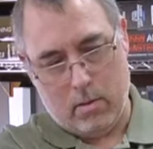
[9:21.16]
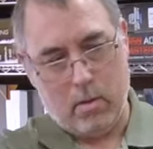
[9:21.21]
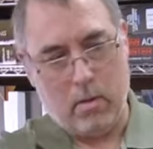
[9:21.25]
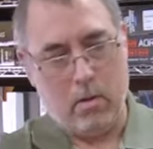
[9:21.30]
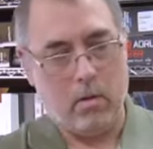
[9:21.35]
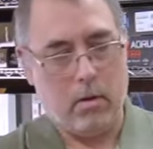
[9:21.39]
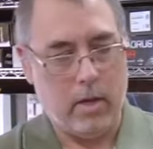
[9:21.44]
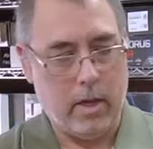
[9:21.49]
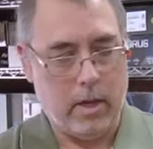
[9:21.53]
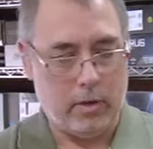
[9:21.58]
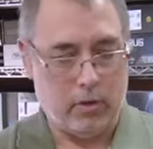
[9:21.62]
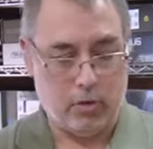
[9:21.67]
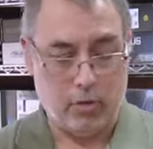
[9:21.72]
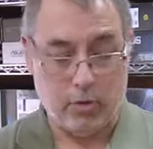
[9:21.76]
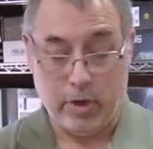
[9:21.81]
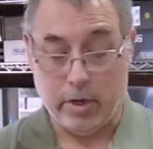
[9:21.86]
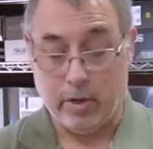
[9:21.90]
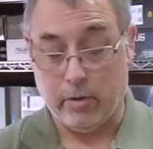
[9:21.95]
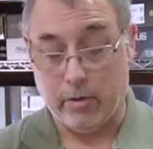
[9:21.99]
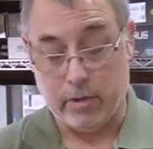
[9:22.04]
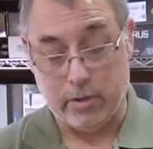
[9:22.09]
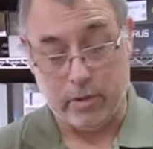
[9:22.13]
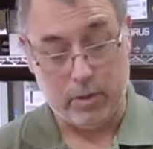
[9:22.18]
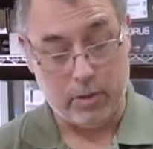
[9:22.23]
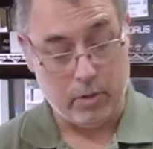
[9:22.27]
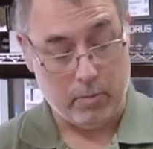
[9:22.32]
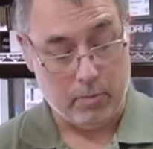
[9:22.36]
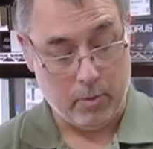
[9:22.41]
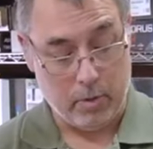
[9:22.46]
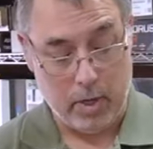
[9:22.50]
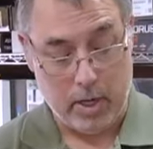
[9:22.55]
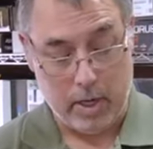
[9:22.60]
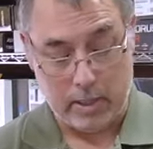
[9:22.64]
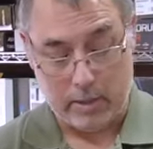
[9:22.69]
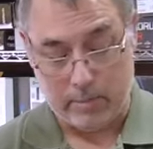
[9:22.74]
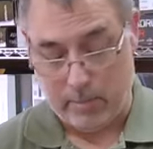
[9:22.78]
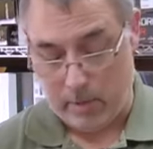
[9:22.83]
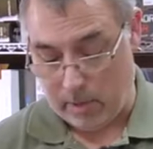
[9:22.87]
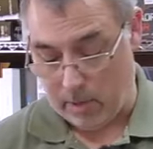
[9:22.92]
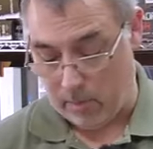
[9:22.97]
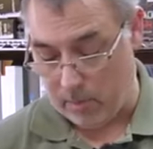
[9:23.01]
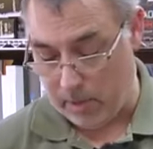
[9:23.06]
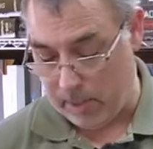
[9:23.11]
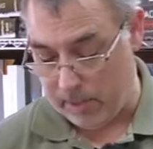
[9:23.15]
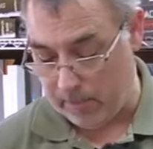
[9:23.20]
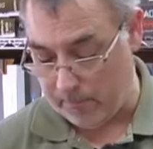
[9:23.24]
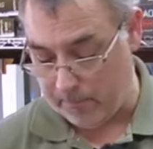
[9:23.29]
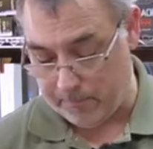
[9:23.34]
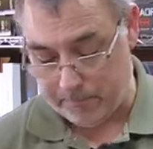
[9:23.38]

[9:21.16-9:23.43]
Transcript: Okay, trigger is super nice, by the way.